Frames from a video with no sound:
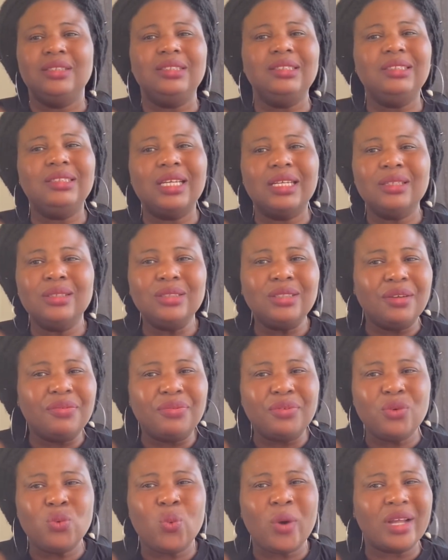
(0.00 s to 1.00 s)
they're not the
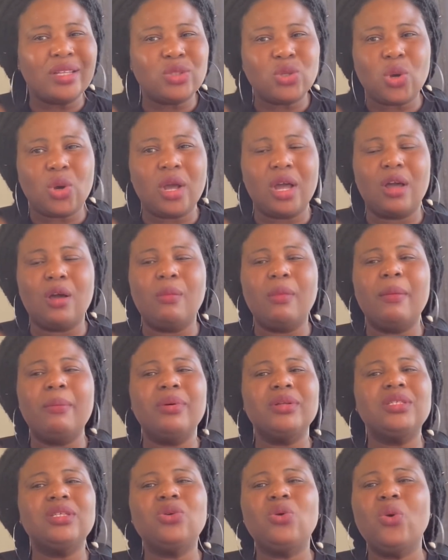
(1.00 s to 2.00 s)
few one talk and come out,
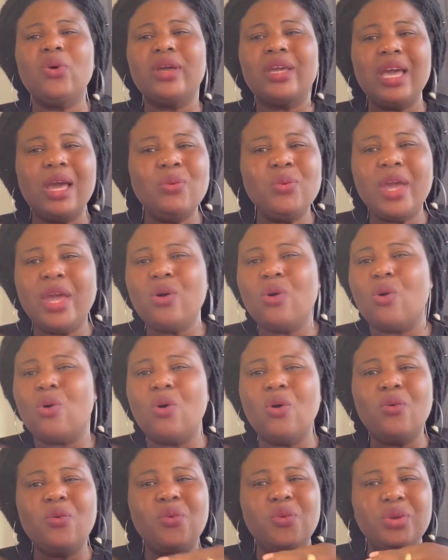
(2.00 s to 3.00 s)
but it go get me, it go
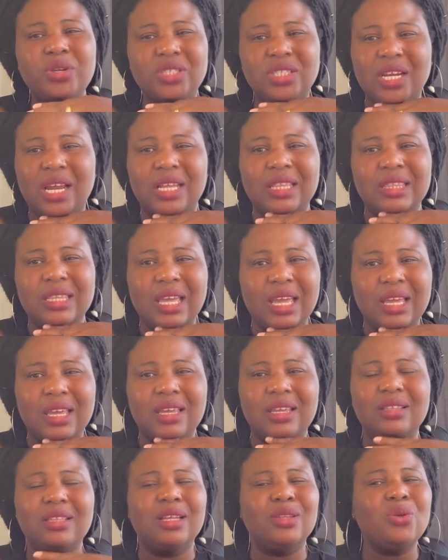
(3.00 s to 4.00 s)
come reach their
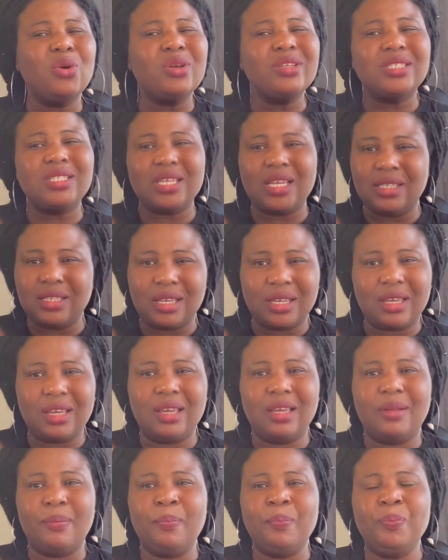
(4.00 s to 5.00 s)
neck, they're not send
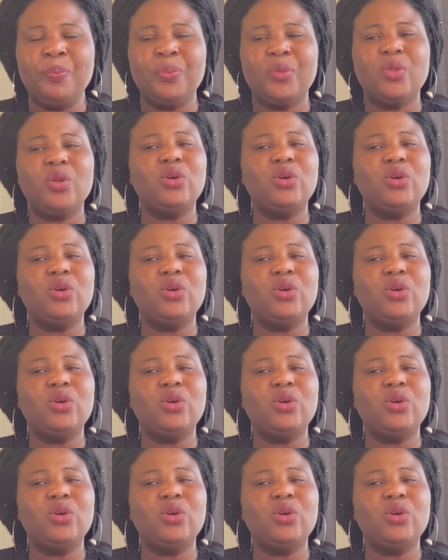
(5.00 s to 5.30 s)
again,